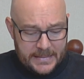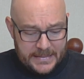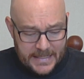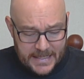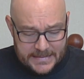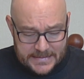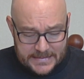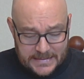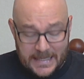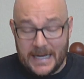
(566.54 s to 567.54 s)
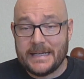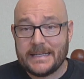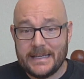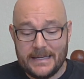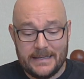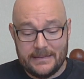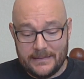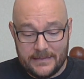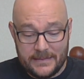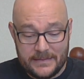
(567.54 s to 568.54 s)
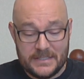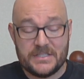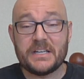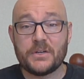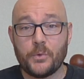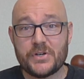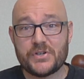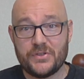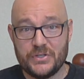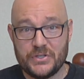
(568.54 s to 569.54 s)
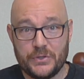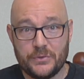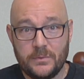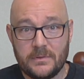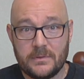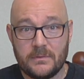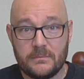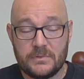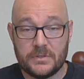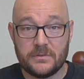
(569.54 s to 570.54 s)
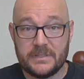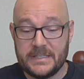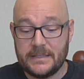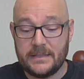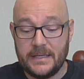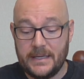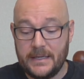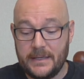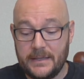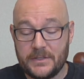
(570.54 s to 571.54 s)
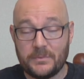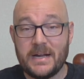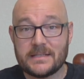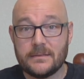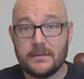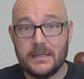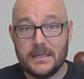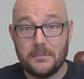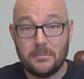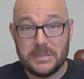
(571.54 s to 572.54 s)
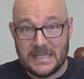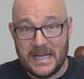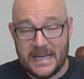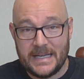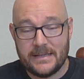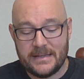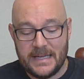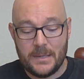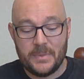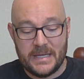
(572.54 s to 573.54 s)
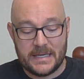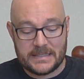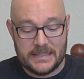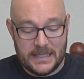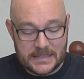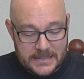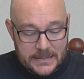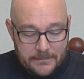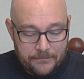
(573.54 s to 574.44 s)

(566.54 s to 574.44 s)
Yes, I can distinguish the two during a direct blind ABX test,